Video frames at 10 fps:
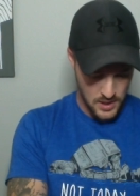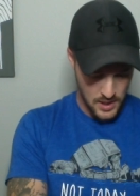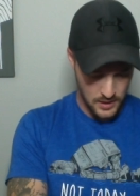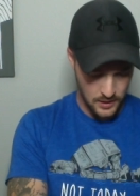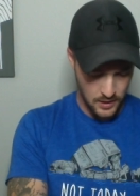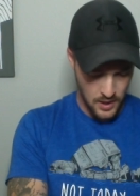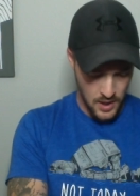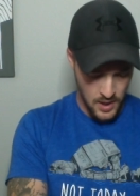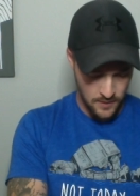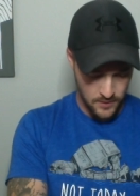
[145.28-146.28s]
I
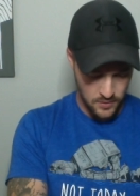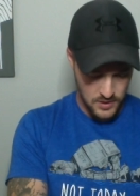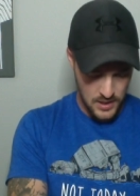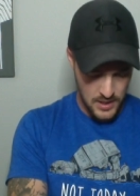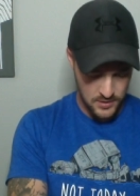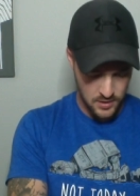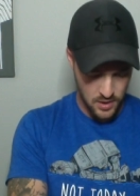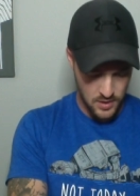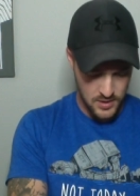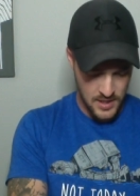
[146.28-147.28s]
love those EX
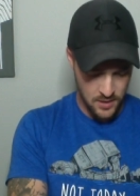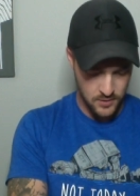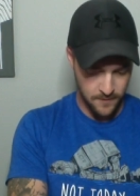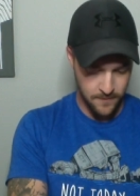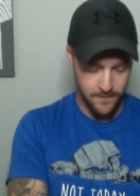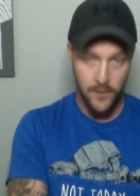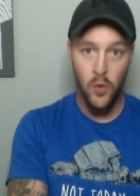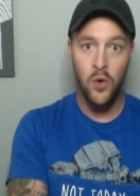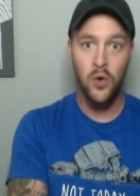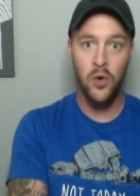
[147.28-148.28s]
cards and how it's
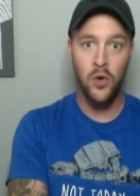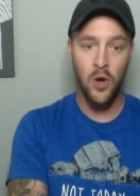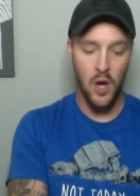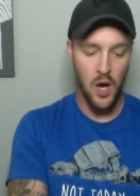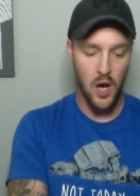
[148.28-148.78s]
full,